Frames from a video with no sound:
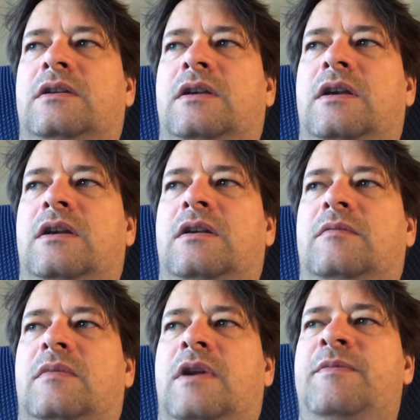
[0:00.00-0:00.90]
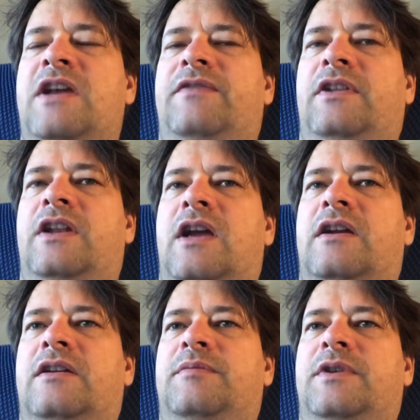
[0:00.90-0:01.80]
I'm definitely not
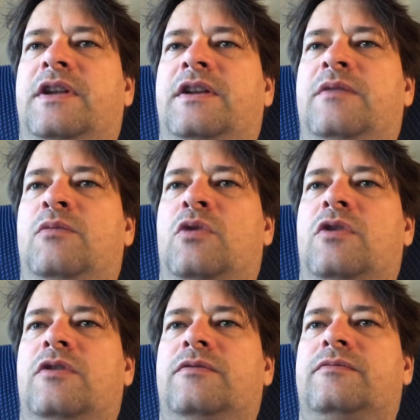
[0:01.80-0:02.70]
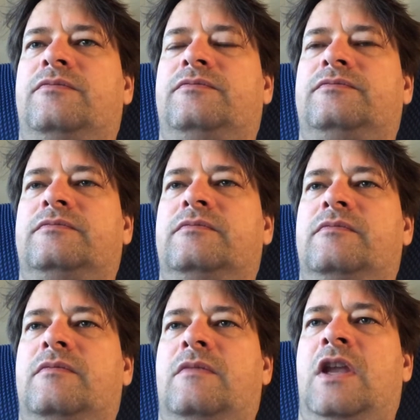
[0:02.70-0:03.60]
gonna put any more
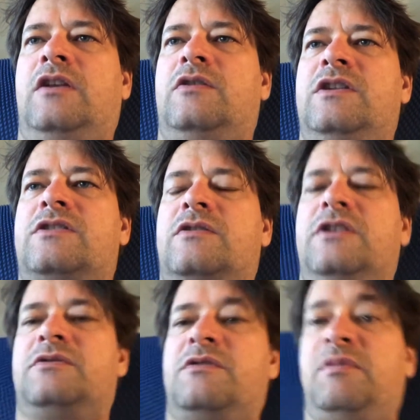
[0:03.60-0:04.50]
like green screens with